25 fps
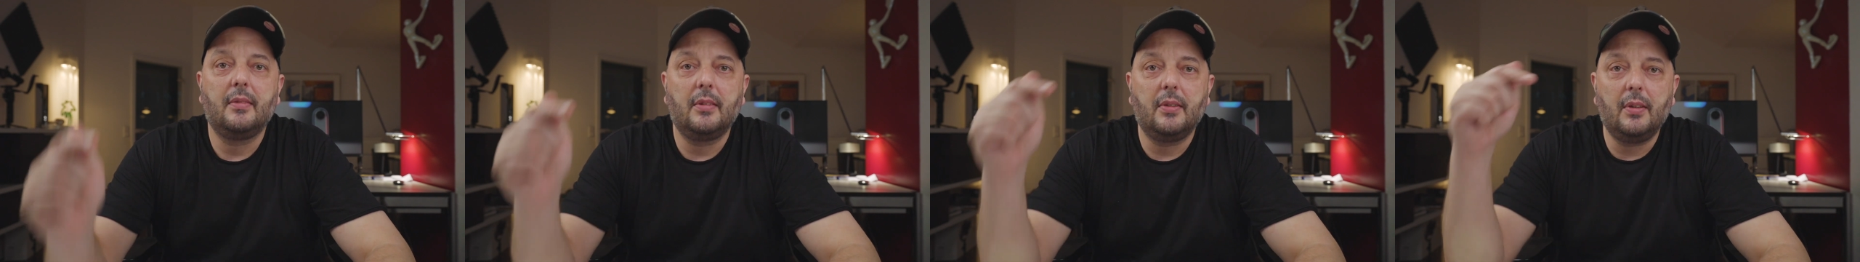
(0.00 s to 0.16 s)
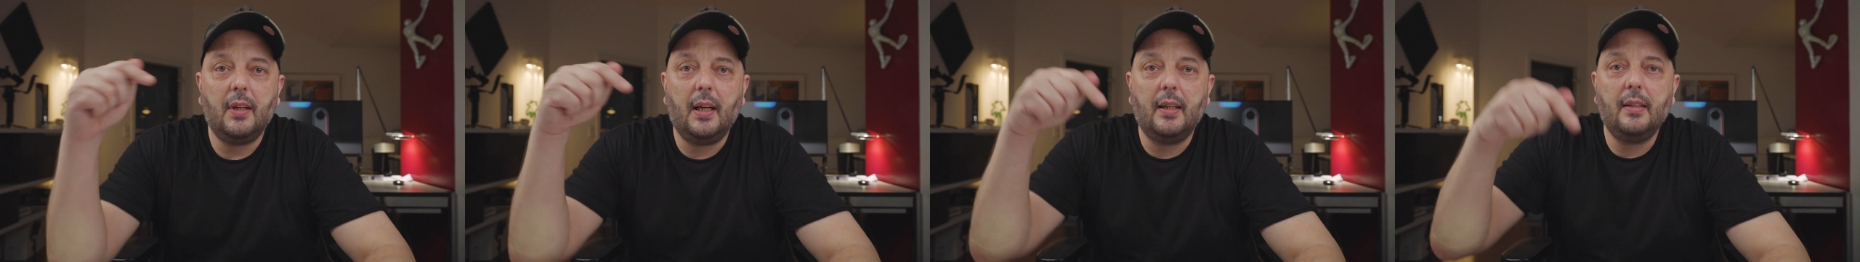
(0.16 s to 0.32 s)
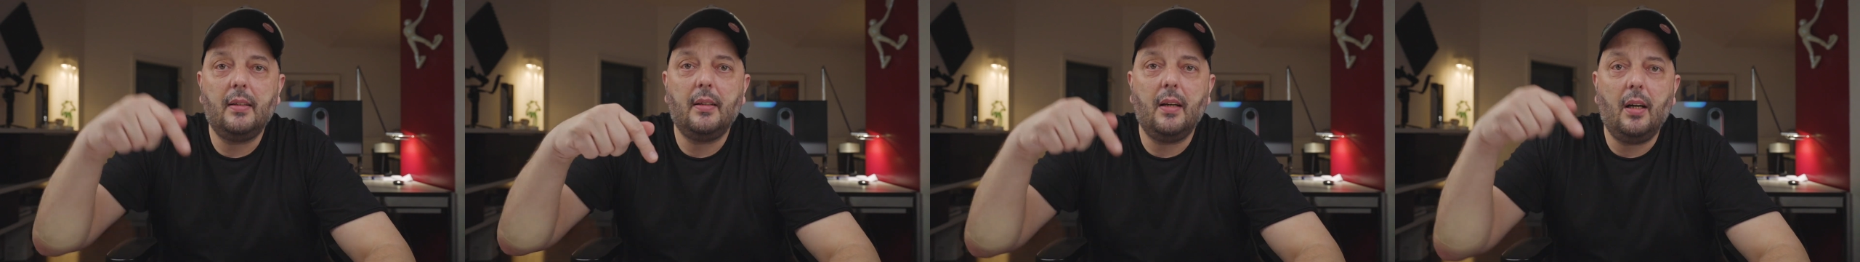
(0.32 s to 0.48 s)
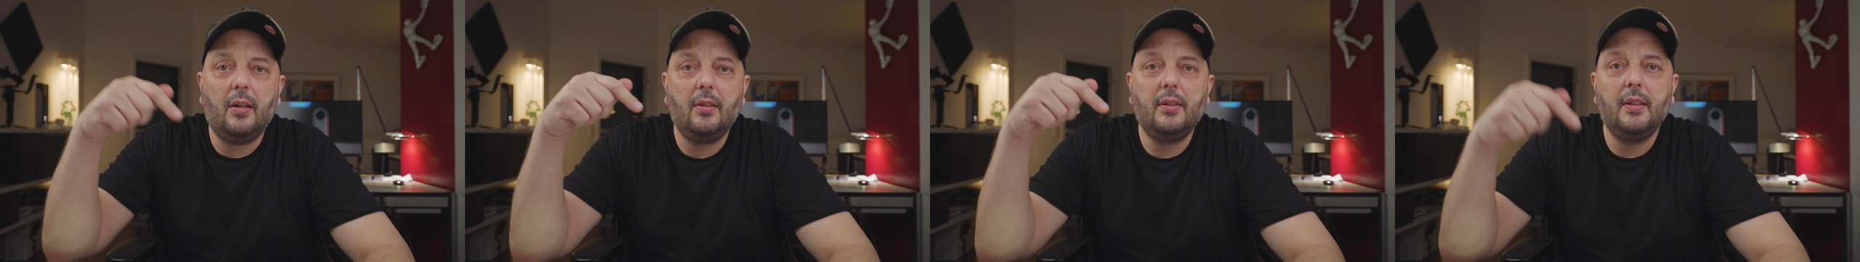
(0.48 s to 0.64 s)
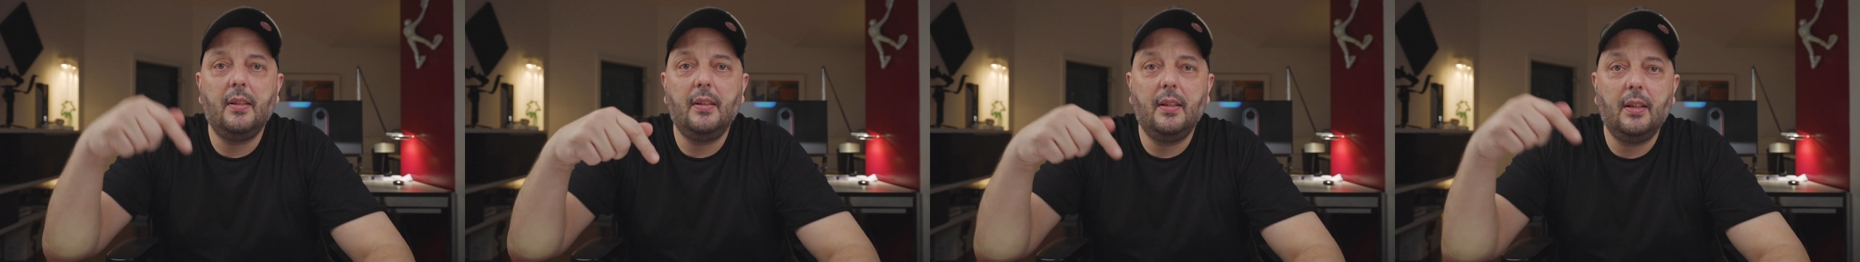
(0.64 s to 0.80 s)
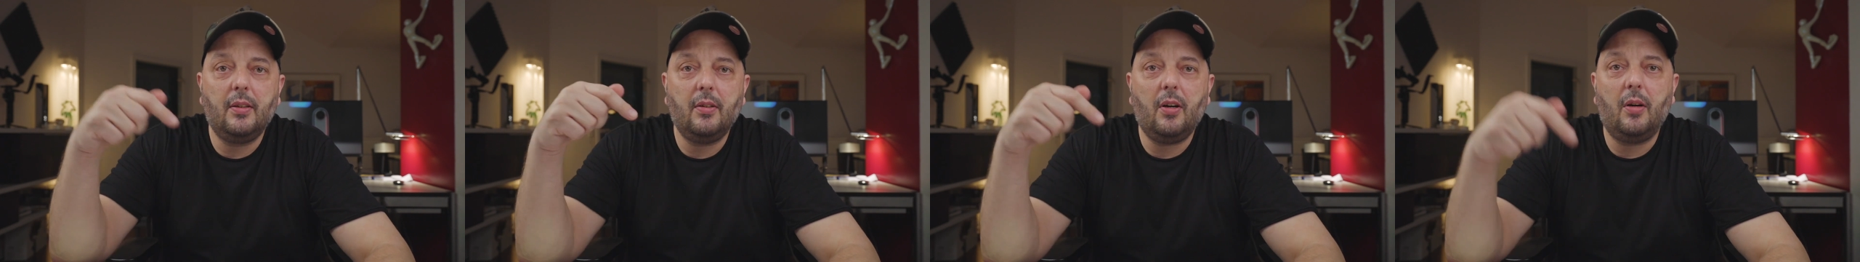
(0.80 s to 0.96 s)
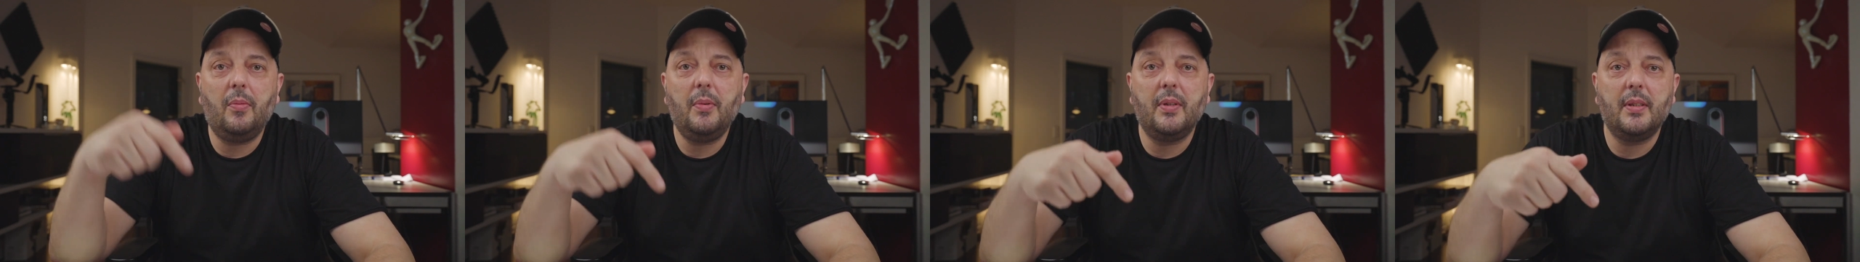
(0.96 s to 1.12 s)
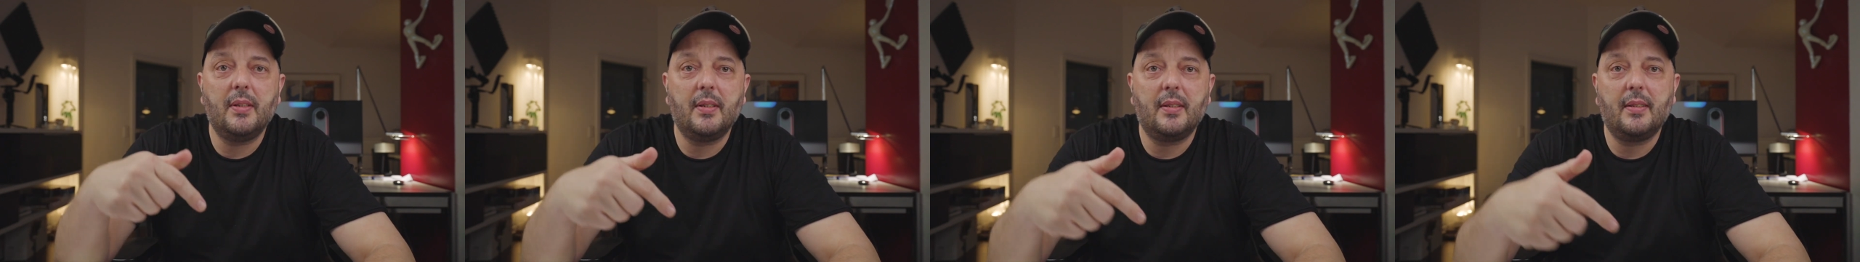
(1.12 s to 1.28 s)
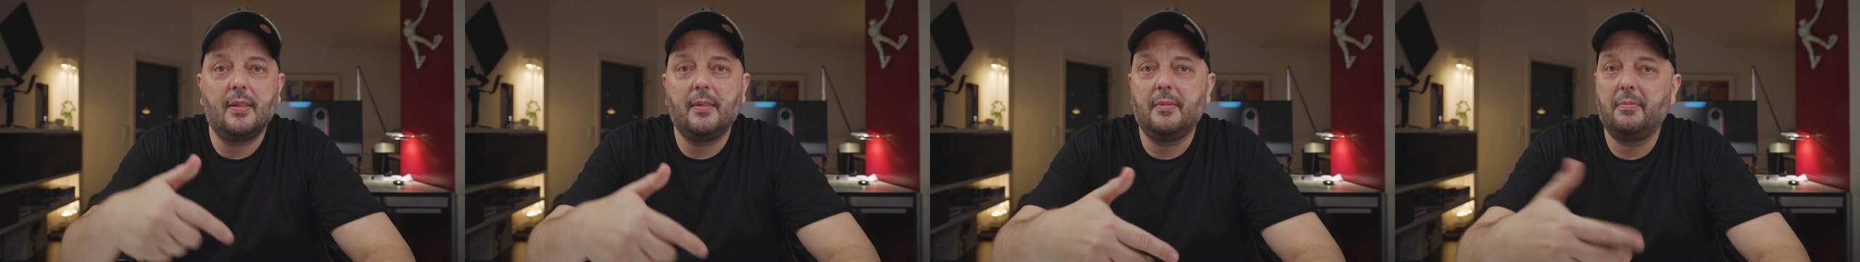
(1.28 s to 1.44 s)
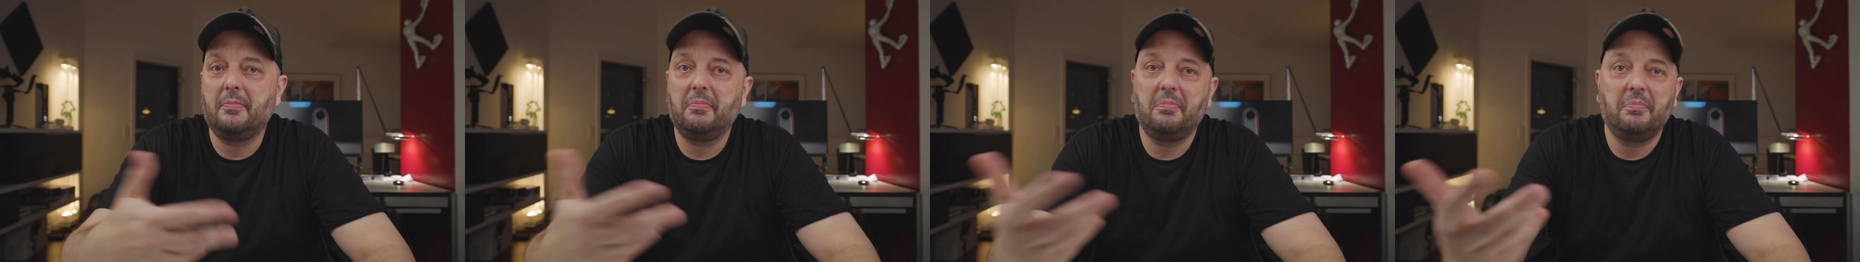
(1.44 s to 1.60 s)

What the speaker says: write down in the comments.